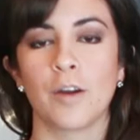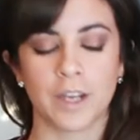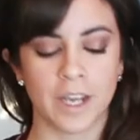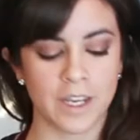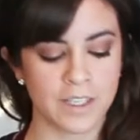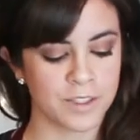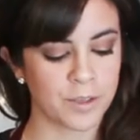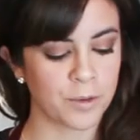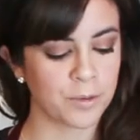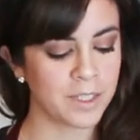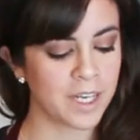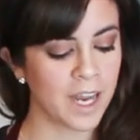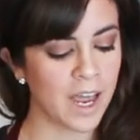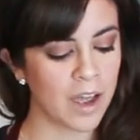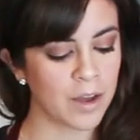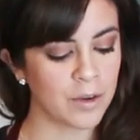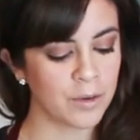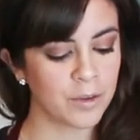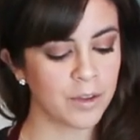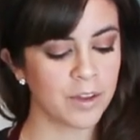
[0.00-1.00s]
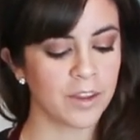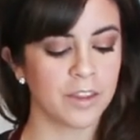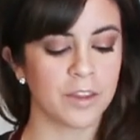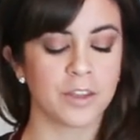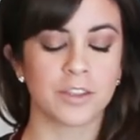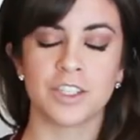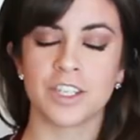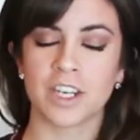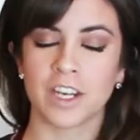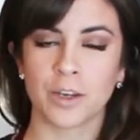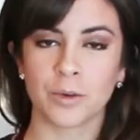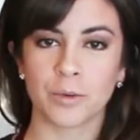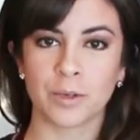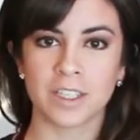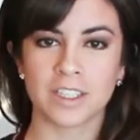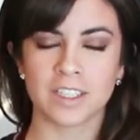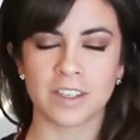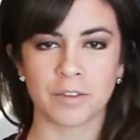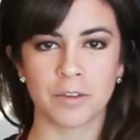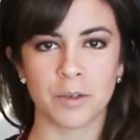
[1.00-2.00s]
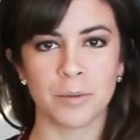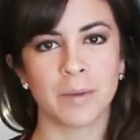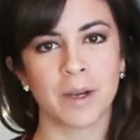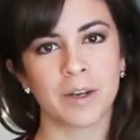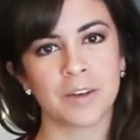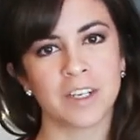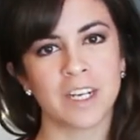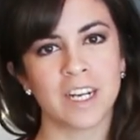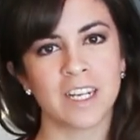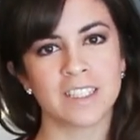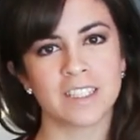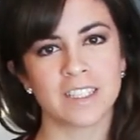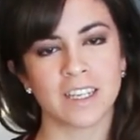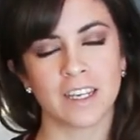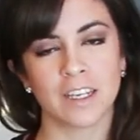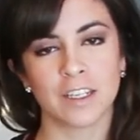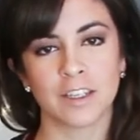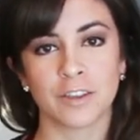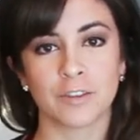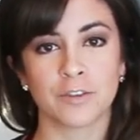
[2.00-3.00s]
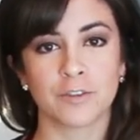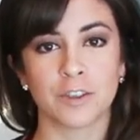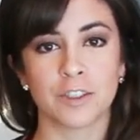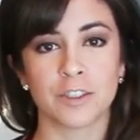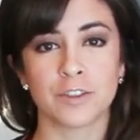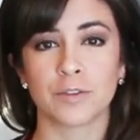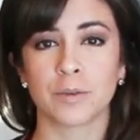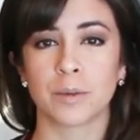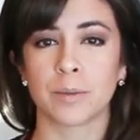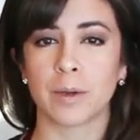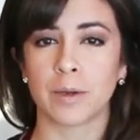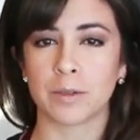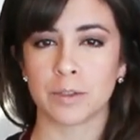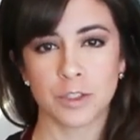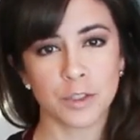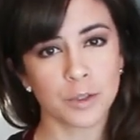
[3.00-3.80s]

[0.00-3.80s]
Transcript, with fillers: Okay, so now the chicken wings have been marinating in the fridge for about